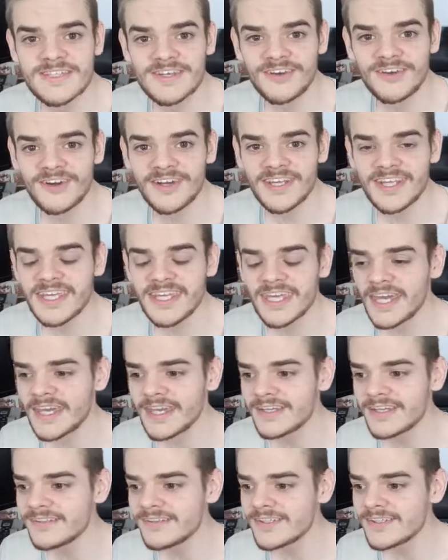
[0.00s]
than I
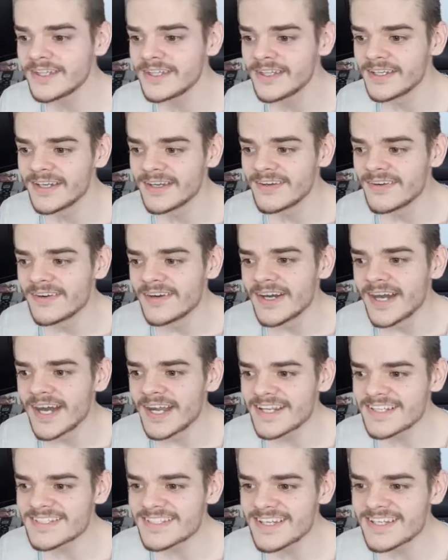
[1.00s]
can.
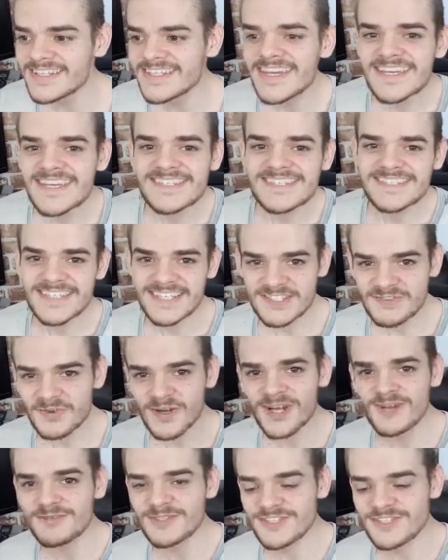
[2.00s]
And it's like, yes, that's
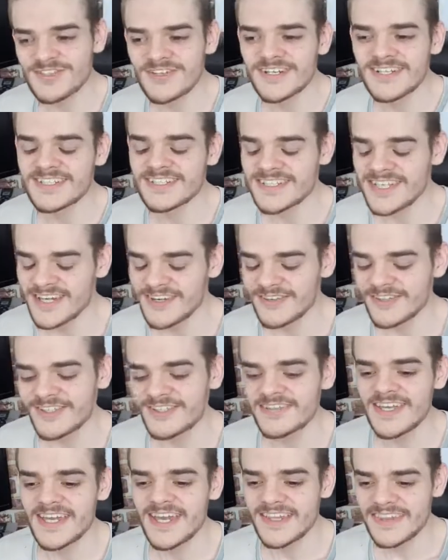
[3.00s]
what I was trying to tell you.
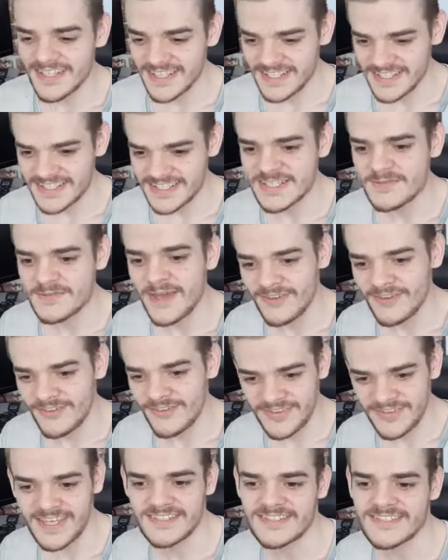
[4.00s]
Yeah, that it's about
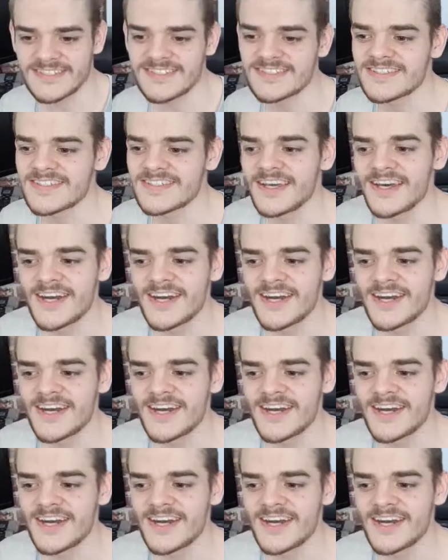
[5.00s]
this.